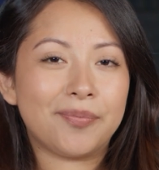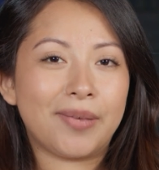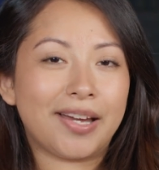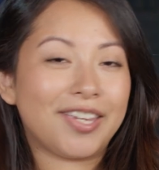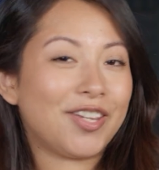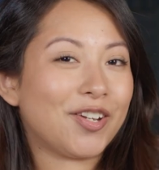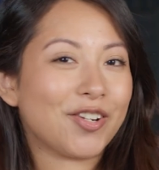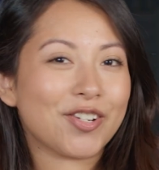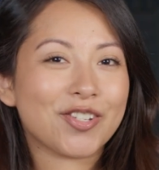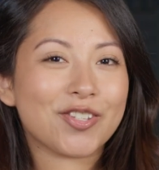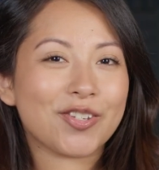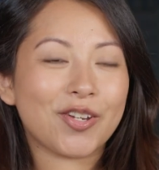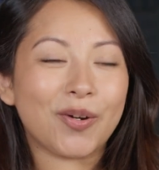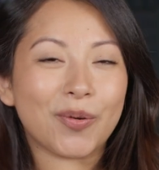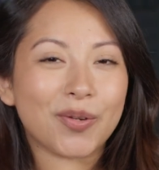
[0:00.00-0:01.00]
my ears
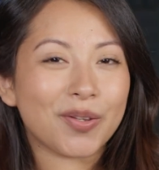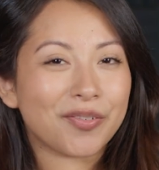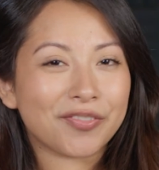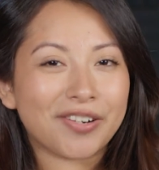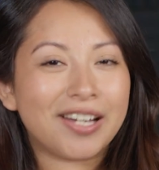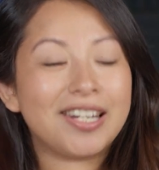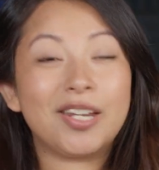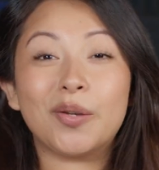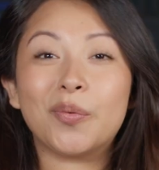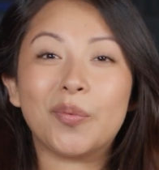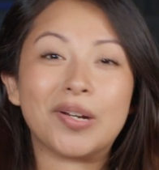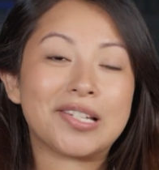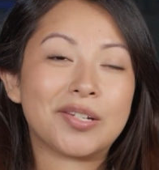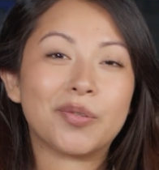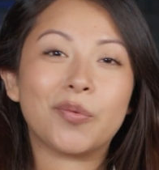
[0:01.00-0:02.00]
go to the front and it
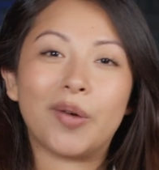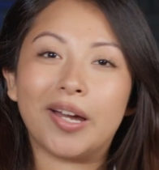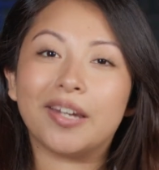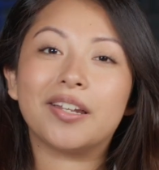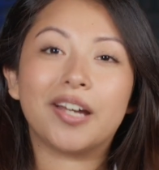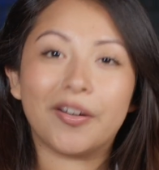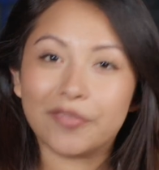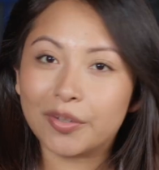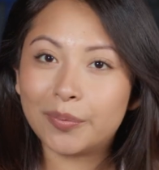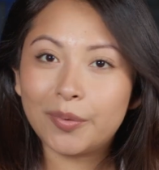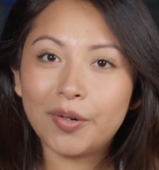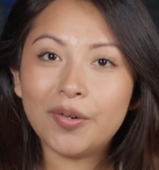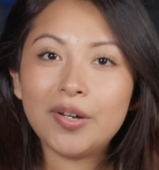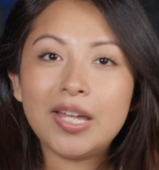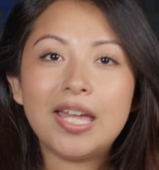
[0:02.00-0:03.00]
wasn't quite
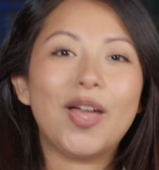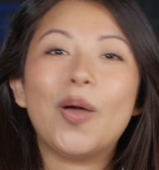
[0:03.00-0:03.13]
comfortable.